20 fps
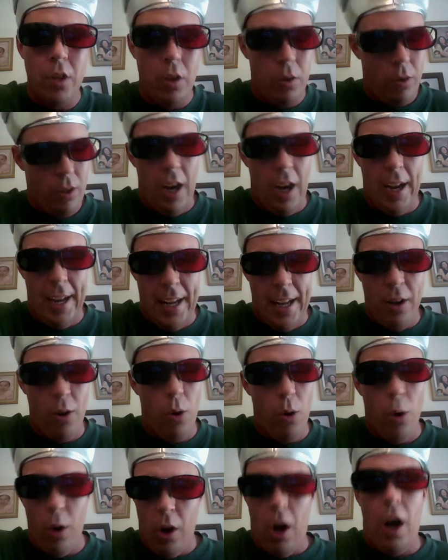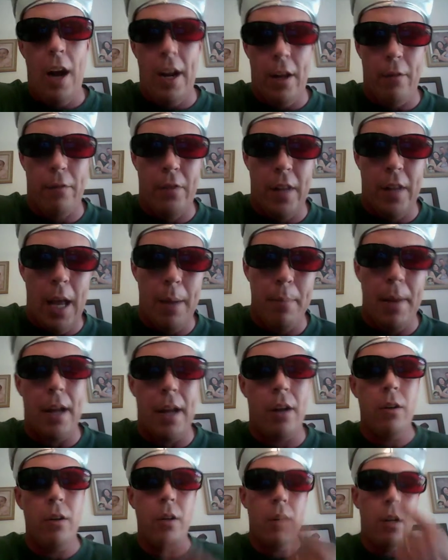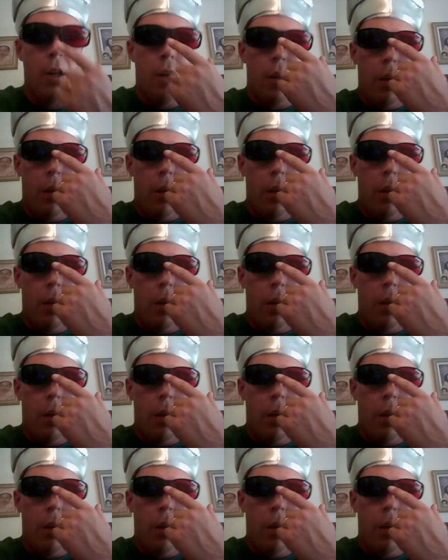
Or not in it, or on it for that matter.